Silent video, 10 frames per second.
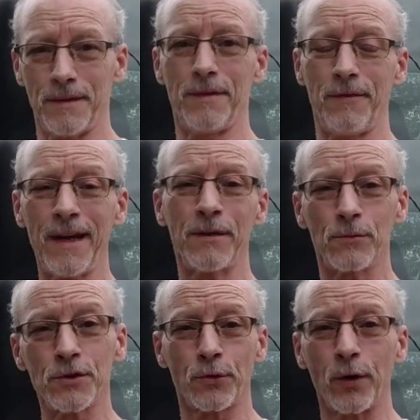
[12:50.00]
the
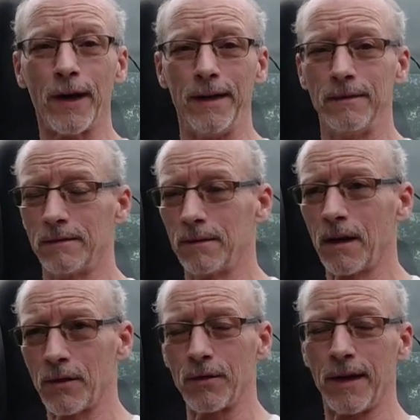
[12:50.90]
van was great,
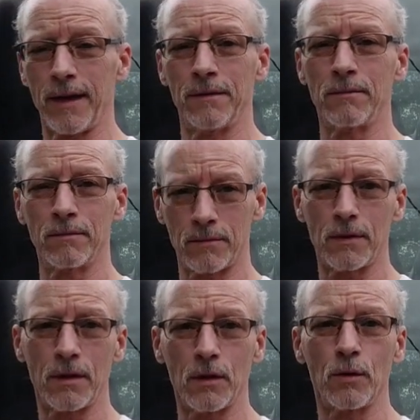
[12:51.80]
other than
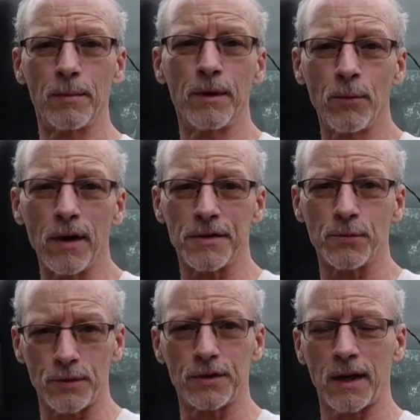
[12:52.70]
a little bit of rust,
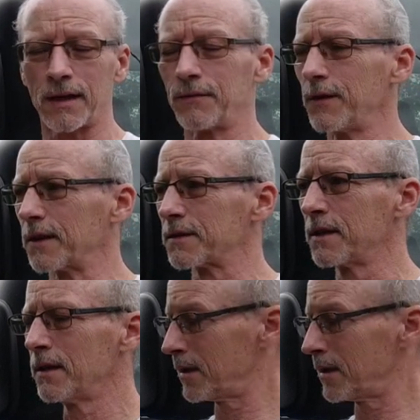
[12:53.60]
which I could fix.